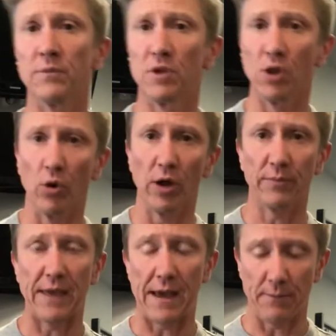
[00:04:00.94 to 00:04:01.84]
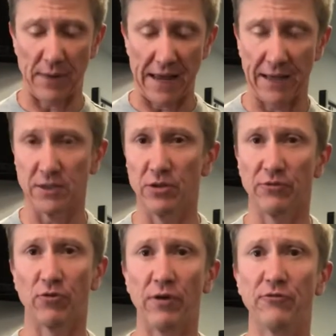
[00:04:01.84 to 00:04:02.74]
Load up that band to the
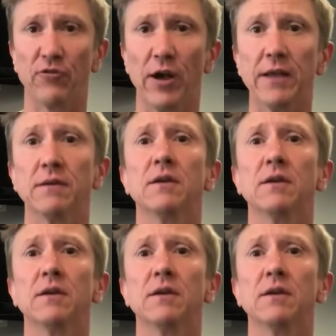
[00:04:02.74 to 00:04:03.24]
front foot,